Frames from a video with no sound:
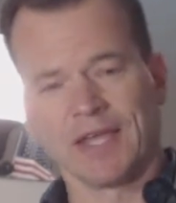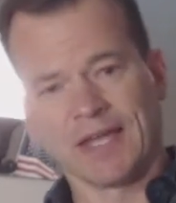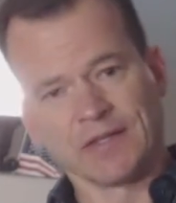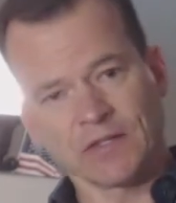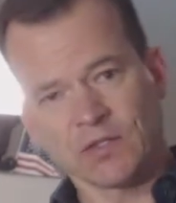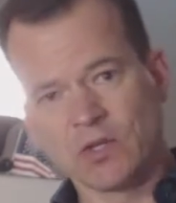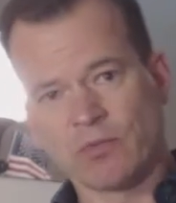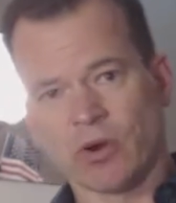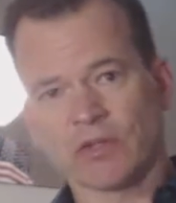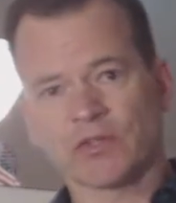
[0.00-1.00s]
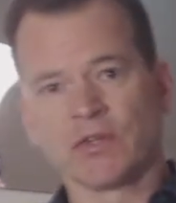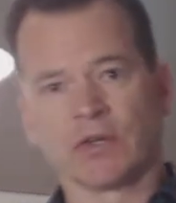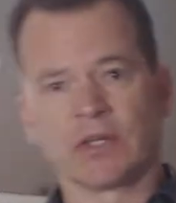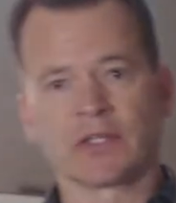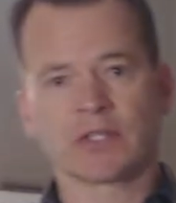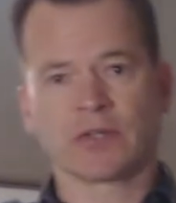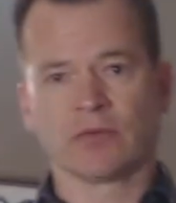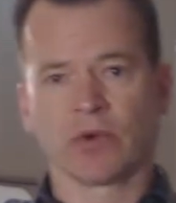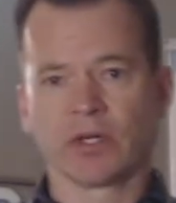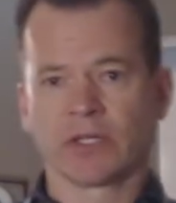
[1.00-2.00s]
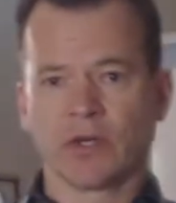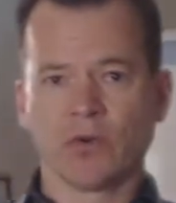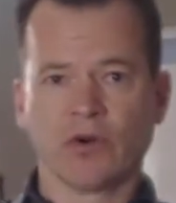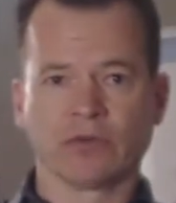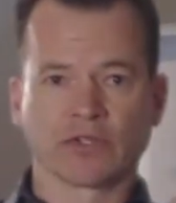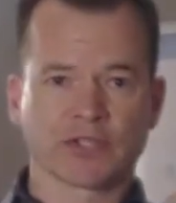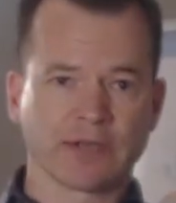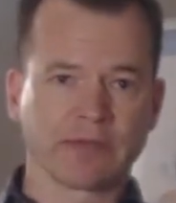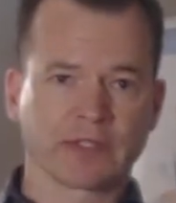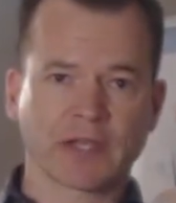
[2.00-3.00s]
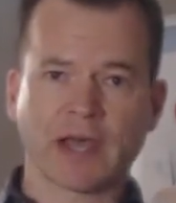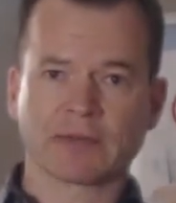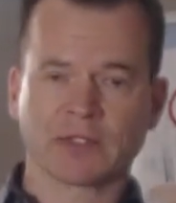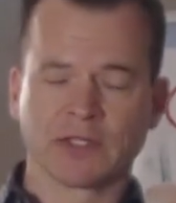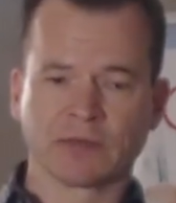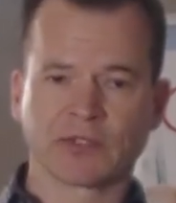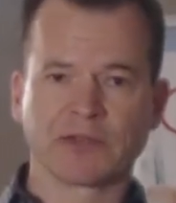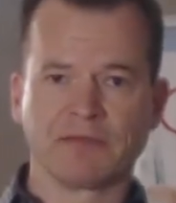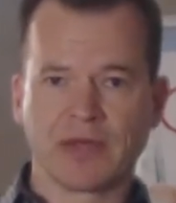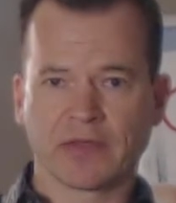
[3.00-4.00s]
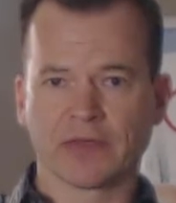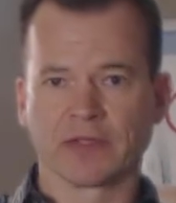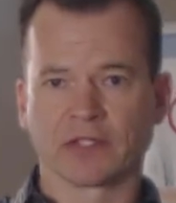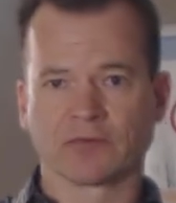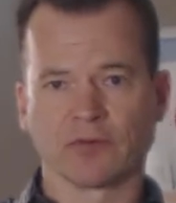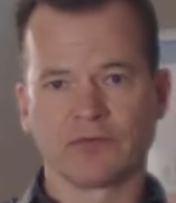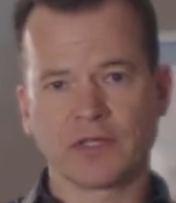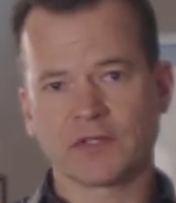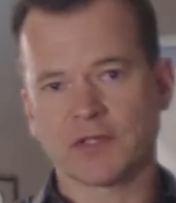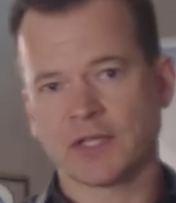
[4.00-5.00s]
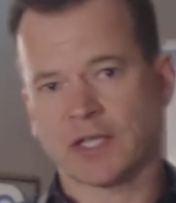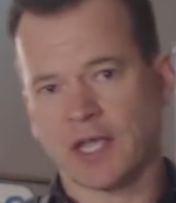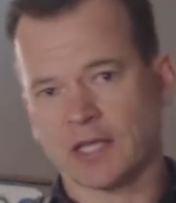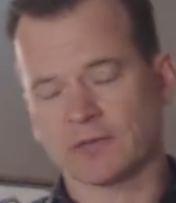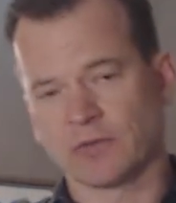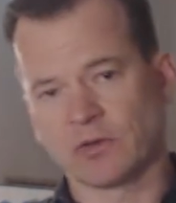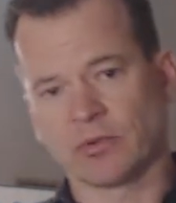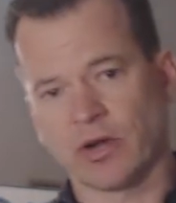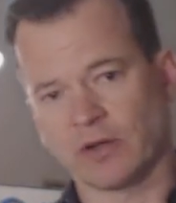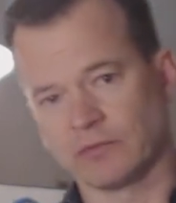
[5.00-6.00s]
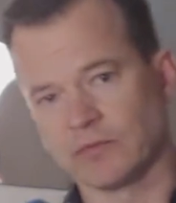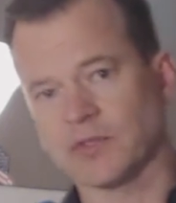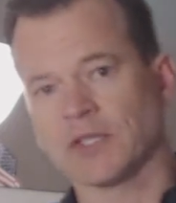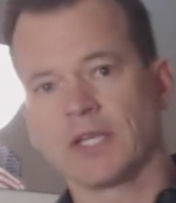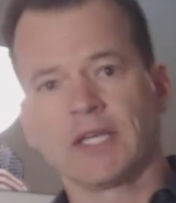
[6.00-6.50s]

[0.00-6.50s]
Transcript: In this two-part series, we're going to go over 7 top tips and methods for fixing cash flow problems